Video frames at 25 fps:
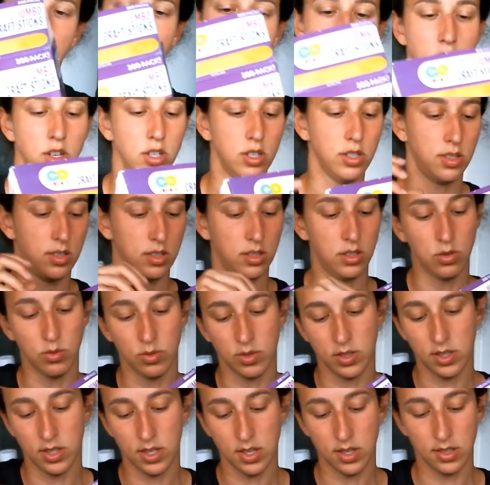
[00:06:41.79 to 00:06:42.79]
I just use
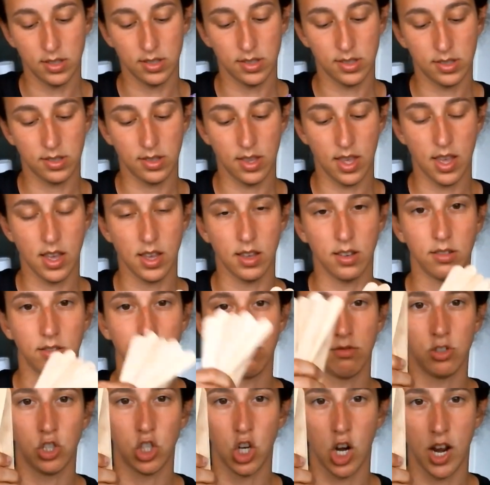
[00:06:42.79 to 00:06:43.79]
these like
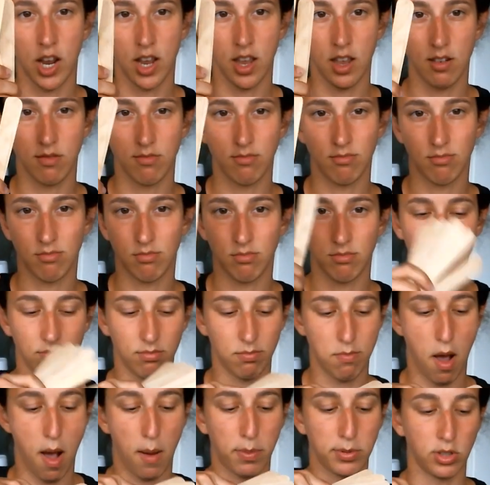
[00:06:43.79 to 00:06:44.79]
giant
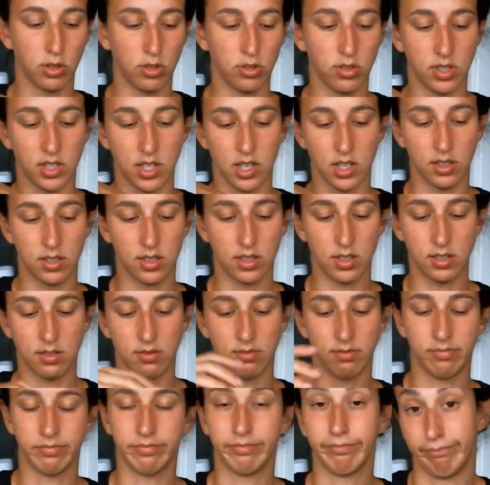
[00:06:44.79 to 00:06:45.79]
popsicle sticks.
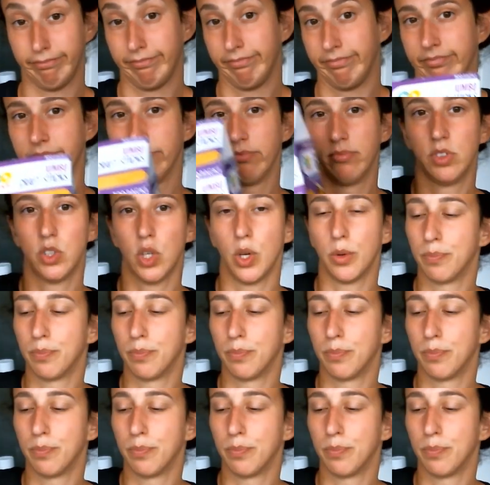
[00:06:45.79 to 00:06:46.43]
So